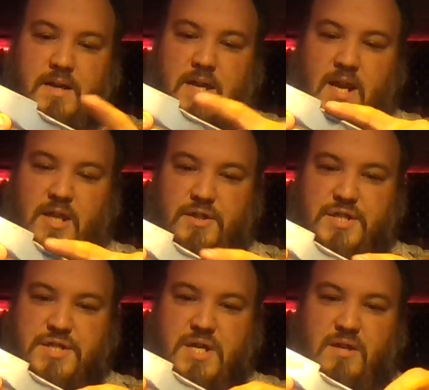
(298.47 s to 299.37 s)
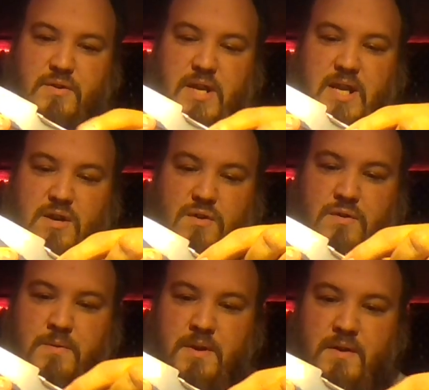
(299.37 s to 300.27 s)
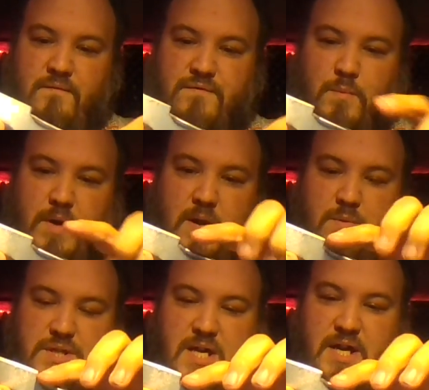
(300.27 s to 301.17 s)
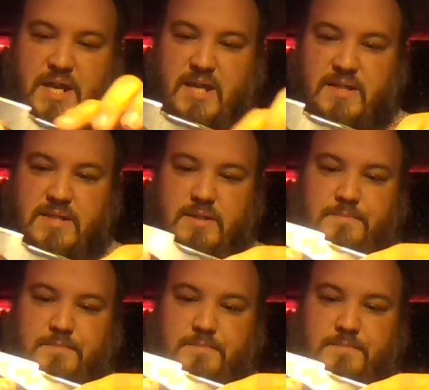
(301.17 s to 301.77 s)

Got a little discolored here from when I was cutting it.